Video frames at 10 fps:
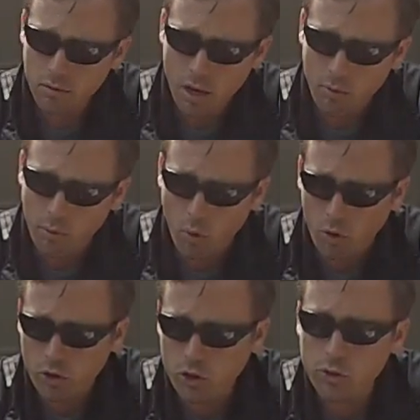I'll
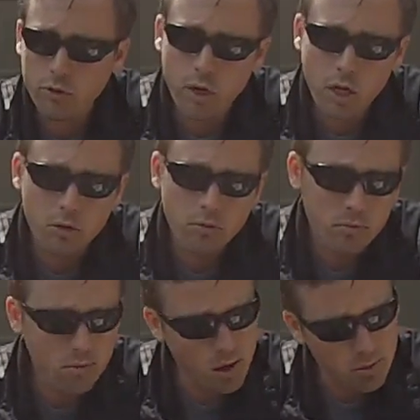reward 2 in a row.
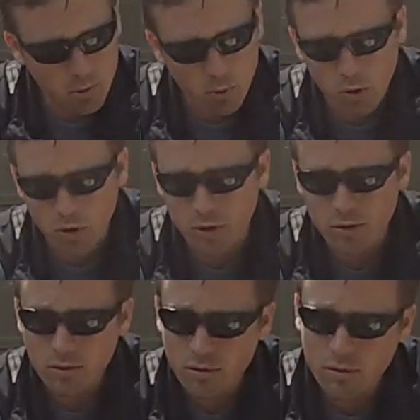I'll reward
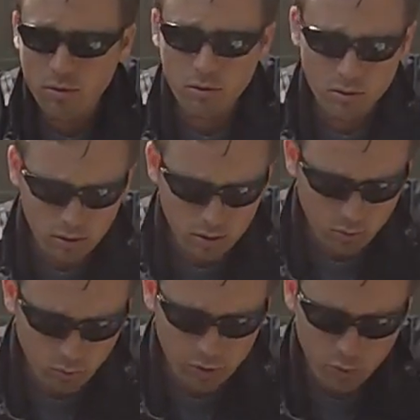
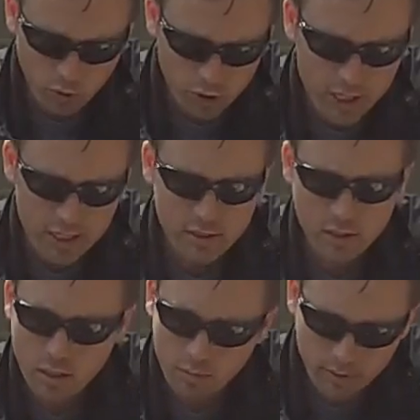with the word yes,
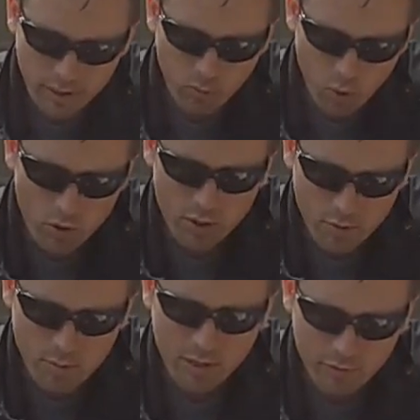but I won't give
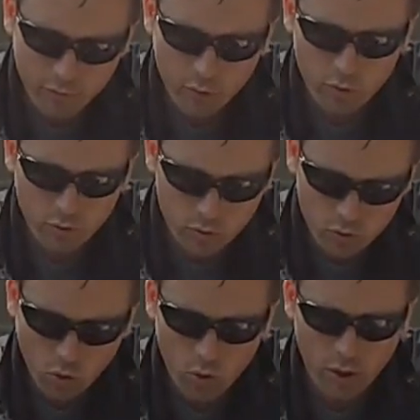them any food,
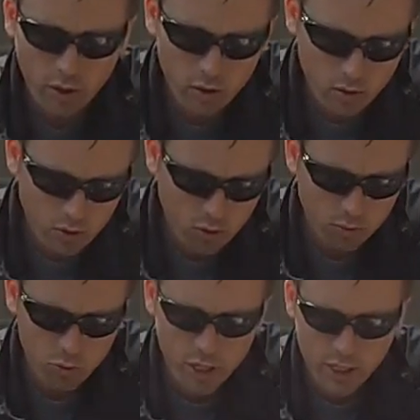toy, or
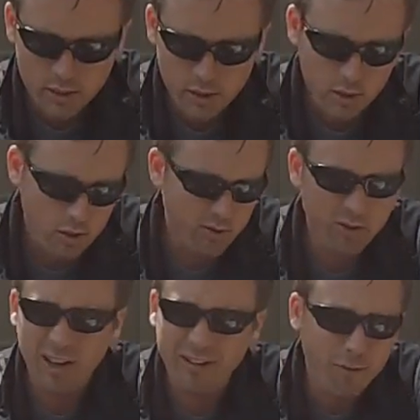praise
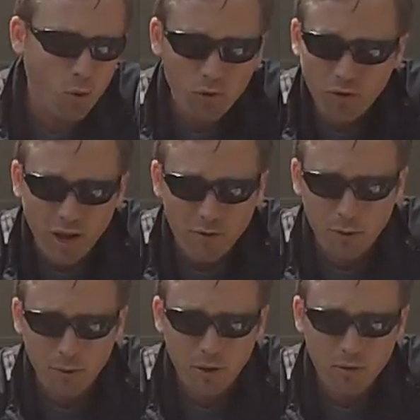for like 4 or 5 in
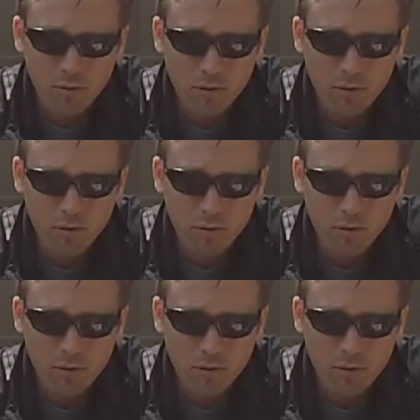a row.